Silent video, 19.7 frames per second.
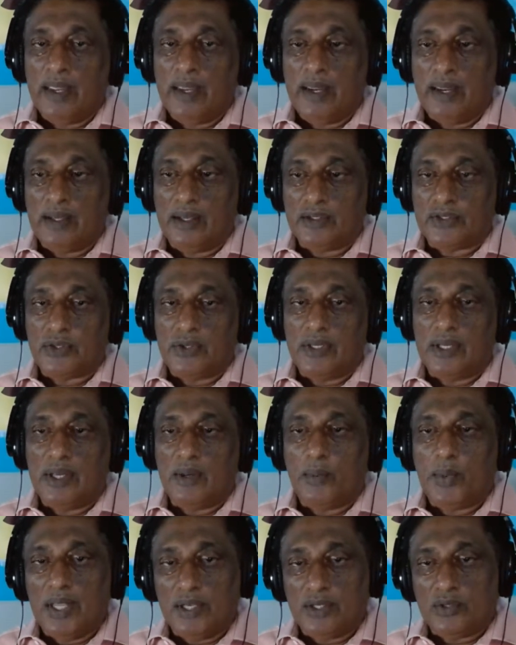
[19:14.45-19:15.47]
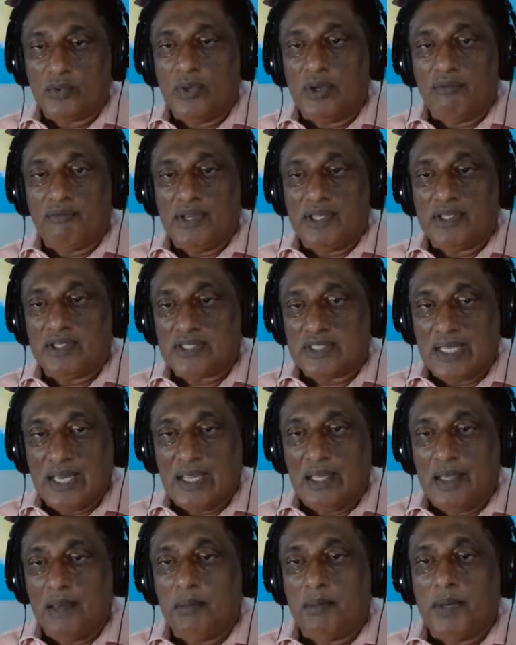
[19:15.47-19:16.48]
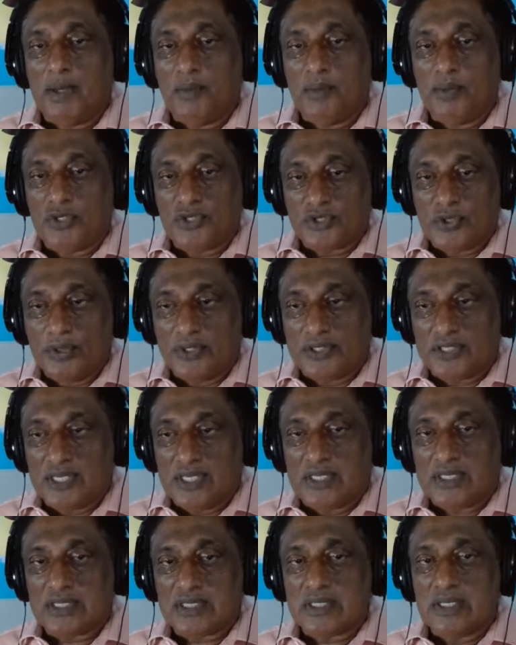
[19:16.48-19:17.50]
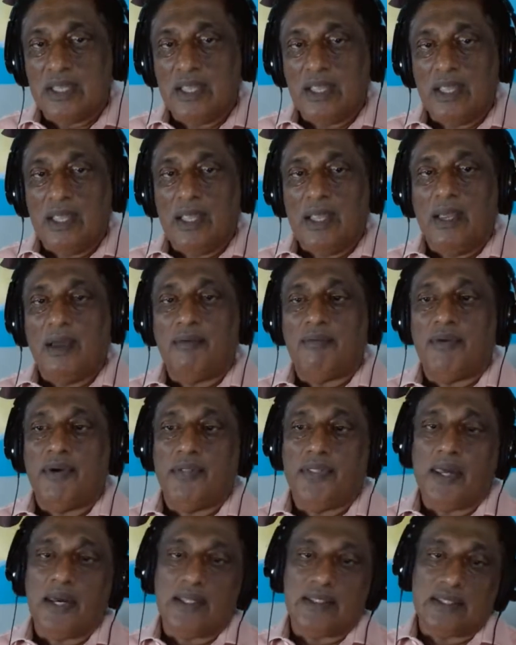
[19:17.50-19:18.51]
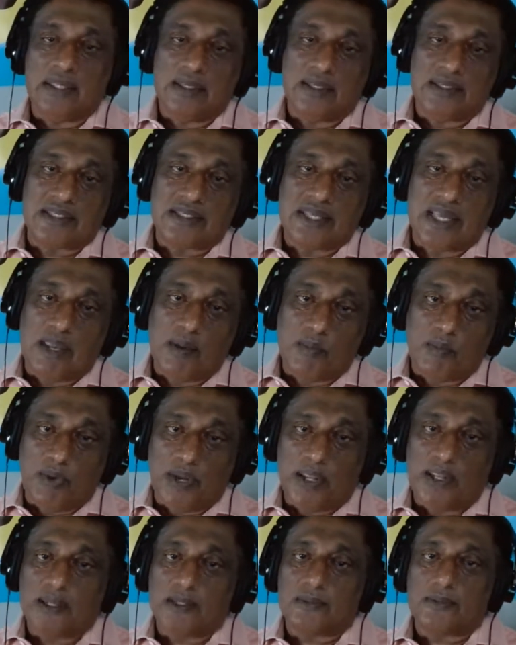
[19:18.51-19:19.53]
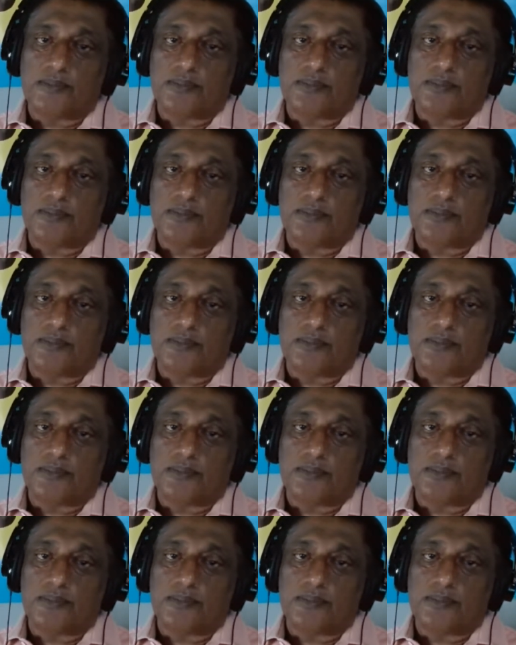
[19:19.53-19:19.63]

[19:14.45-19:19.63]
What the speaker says: And so they're willing to invest time and resources for that. In the same way,